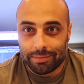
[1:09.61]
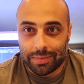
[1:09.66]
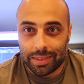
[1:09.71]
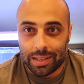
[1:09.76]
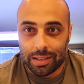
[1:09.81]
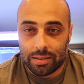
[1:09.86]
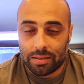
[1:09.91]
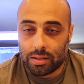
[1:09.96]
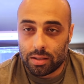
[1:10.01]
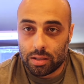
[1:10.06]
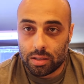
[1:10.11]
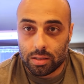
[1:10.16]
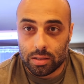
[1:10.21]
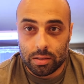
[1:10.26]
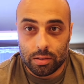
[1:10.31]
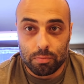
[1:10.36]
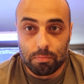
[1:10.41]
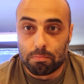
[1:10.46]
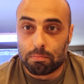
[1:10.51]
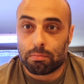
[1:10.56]
this
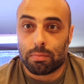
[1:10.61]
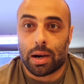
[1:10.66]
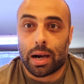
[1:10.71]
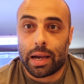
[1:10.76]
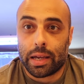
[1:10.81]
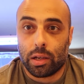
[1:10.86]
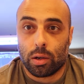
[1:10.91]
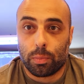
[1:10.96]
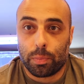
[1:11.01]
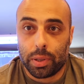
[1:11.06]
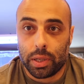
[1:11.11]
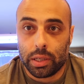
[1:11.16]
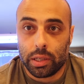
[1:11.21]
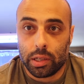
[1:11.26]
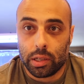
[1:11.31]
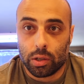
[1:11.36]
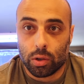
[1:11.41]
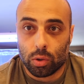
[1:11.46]
is my opinion